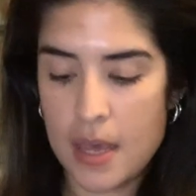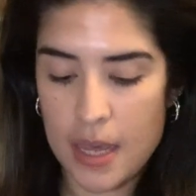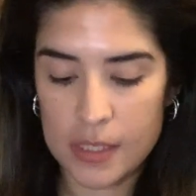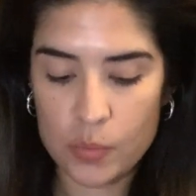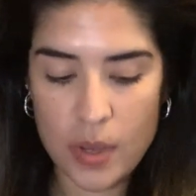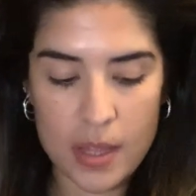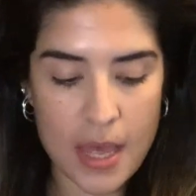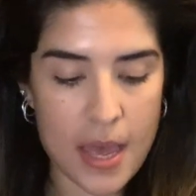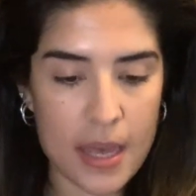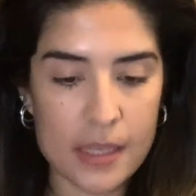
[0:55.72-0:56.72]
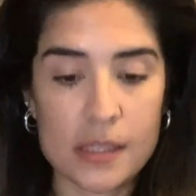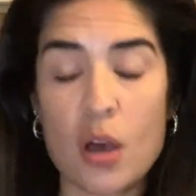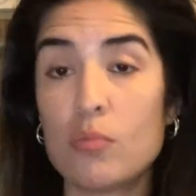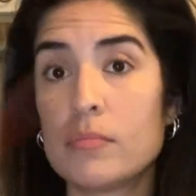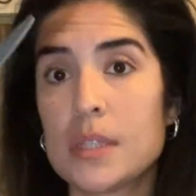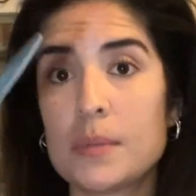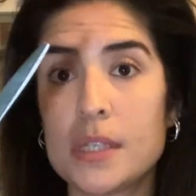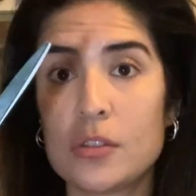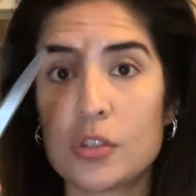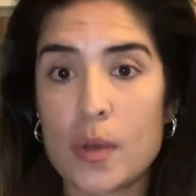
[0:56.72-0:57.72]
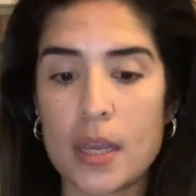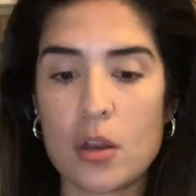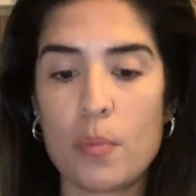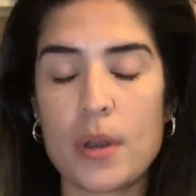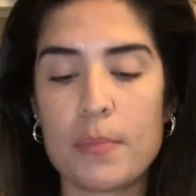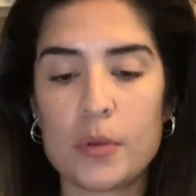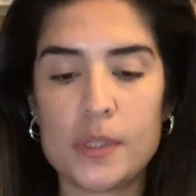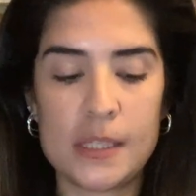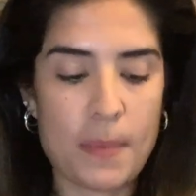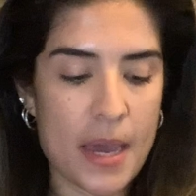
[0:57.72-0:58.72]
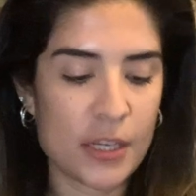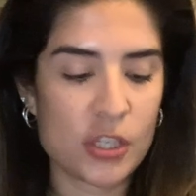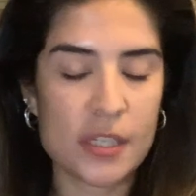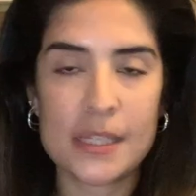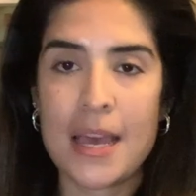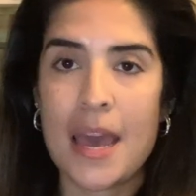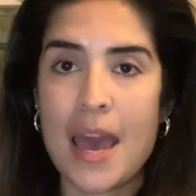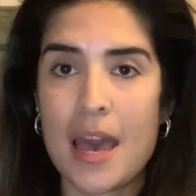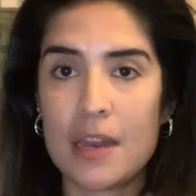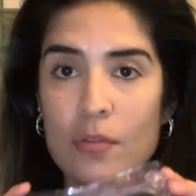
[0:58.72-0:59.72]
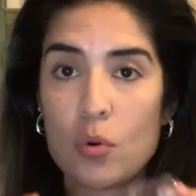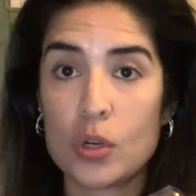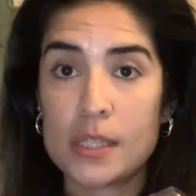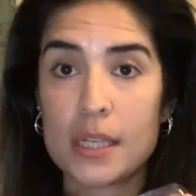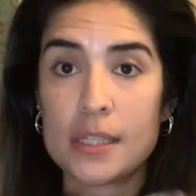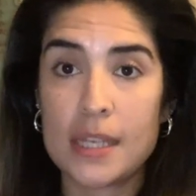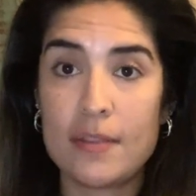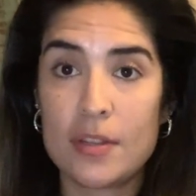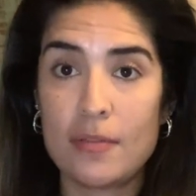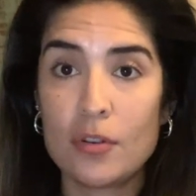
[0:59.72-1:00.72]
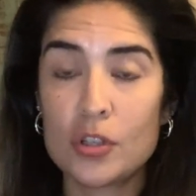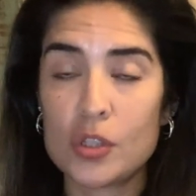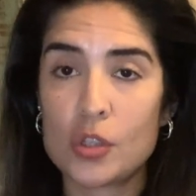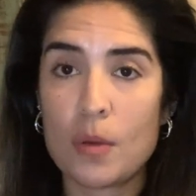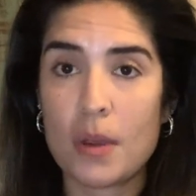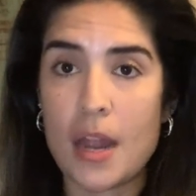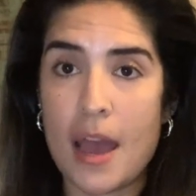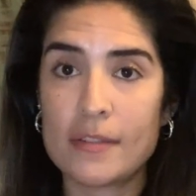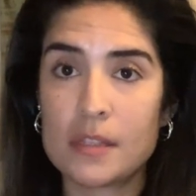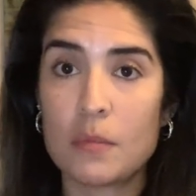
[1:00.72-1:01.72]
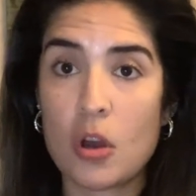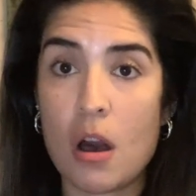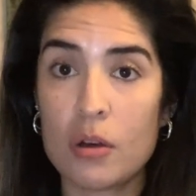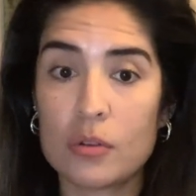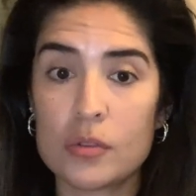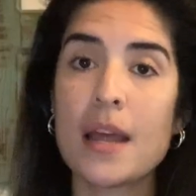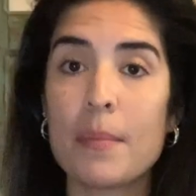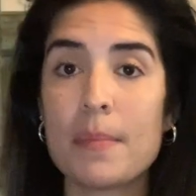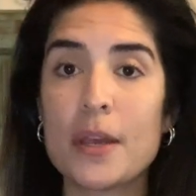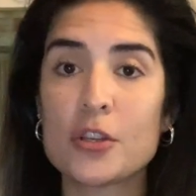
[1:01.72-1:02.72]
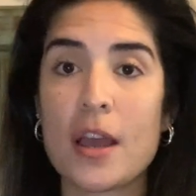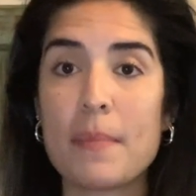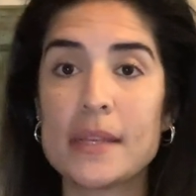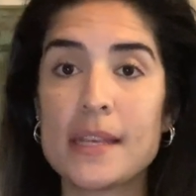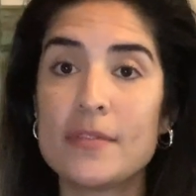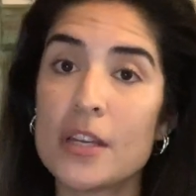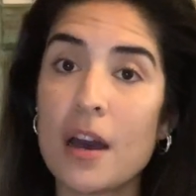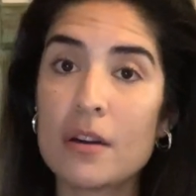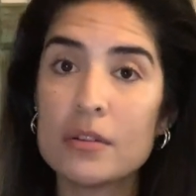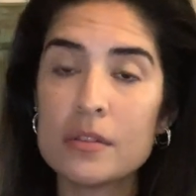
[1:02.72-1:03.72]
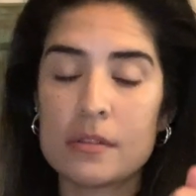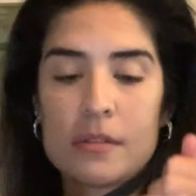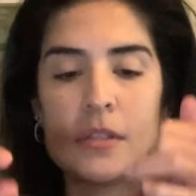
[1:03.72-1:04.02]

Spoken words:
as well as, some scissors so I can open up those yeast packages. And of course, safety first, so I'm gonna have some goggles. I'm gonna make sure I have my safety goggles